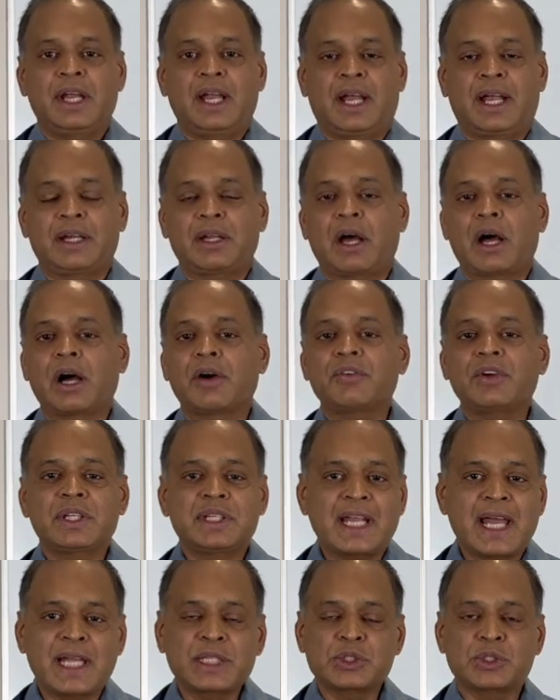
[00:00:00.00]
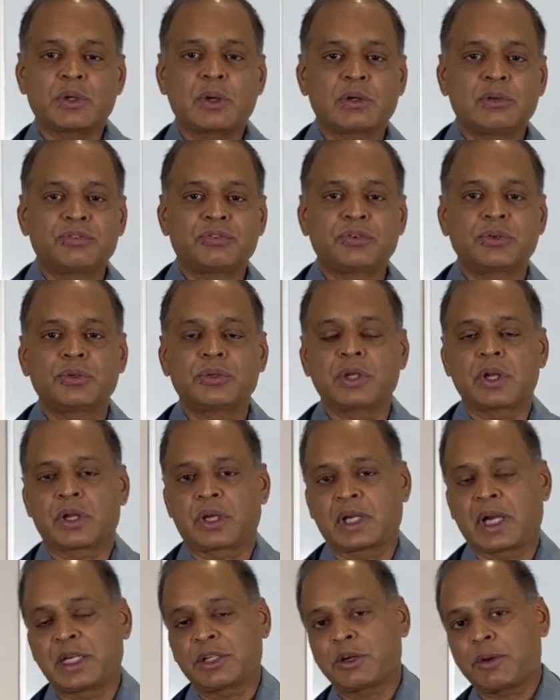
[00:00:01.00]
and how a natural food or
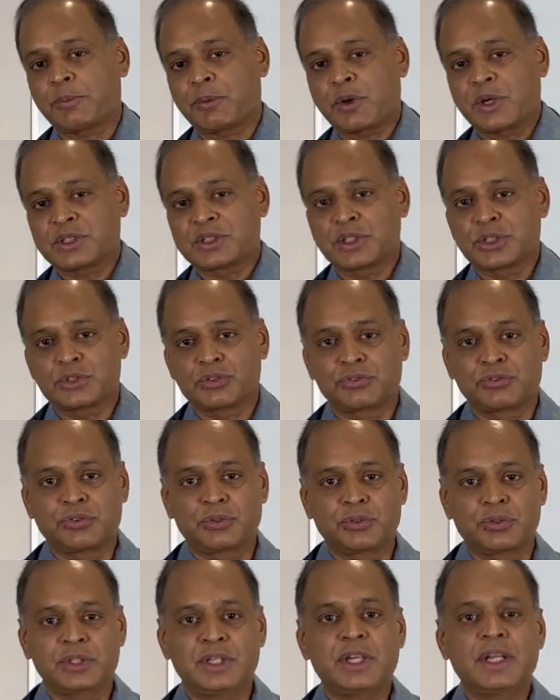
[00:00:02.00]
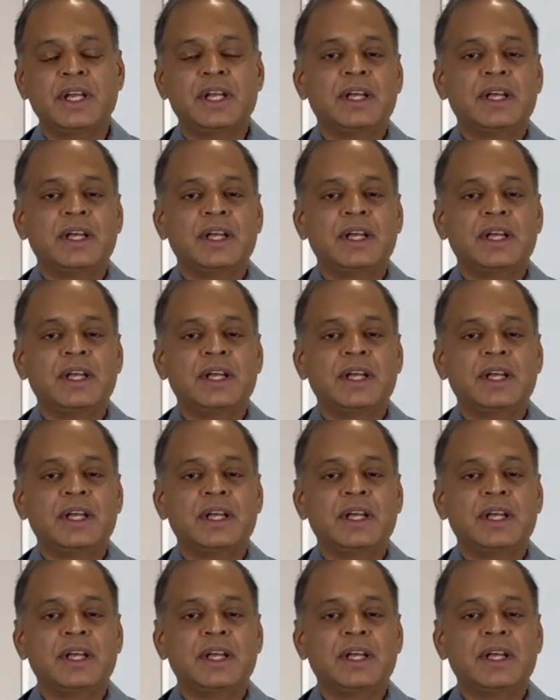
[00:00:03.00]
an ultra processed food